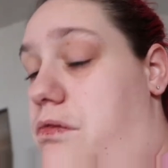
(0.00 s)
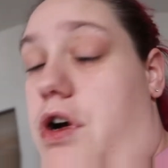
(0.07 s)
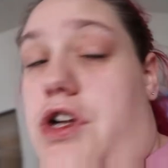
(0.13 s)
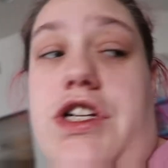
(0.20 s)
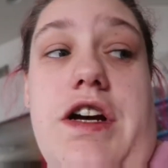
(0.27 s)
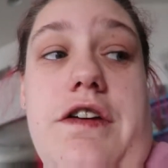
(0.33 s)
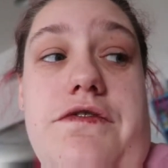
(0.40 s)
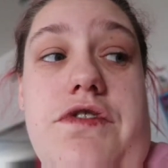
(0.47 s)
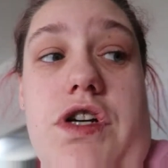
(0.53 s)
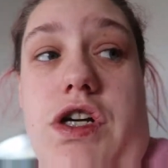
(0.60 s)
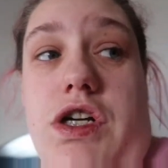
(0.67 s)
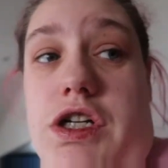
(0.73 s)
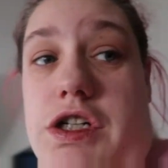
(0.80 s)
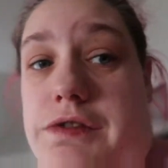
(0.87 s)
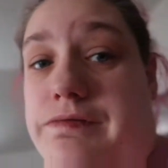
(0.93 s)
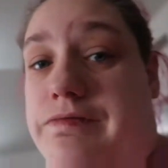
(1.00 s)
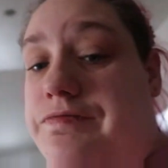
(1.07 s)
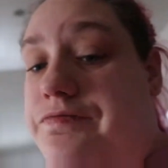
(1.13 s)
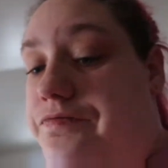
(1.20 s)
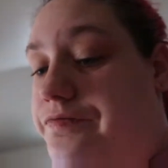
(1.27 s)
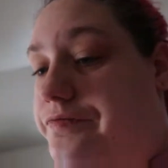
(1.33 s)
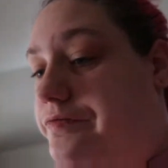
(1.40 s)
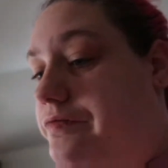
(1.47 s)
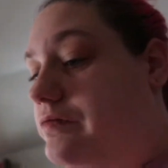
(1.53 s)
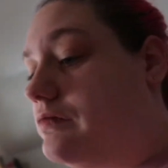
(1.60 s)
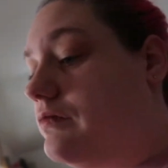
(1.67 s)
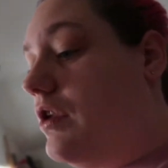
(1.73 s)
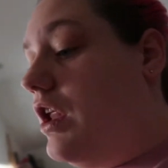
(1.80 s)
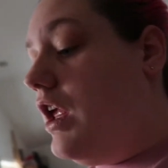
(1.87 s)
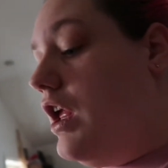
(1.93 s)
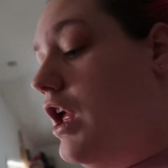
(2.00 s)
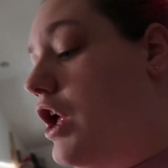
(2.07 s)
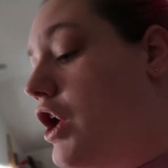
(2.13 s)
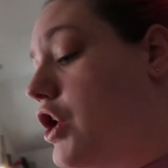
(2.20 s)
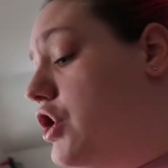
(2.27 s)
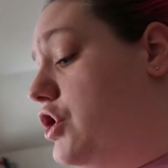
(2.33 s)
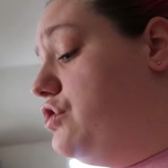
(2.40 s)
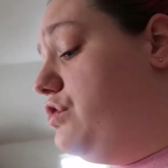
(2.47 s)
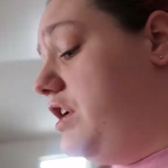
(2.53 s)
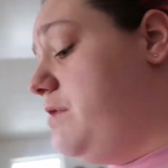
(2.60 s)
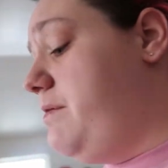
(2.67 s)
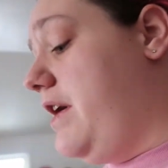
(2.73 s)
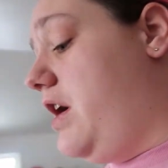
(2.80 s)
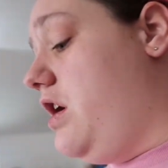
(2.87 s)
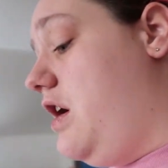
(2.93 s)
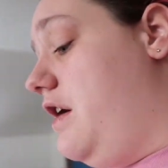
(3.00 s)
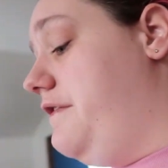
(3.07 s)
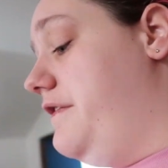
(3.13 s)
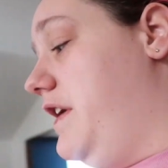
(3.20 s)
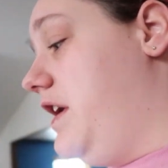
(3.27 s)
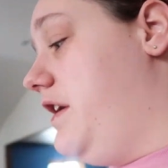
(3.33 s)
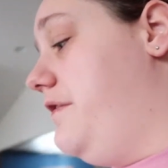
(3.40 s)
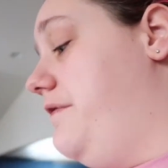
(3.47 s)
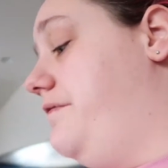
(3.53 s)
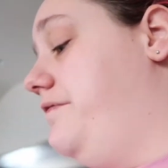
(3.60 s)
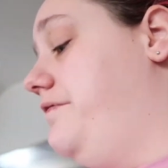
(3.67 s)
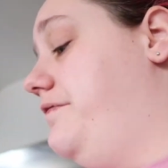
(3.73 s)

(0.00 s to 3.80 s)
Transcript: watch after her, drink my coffee,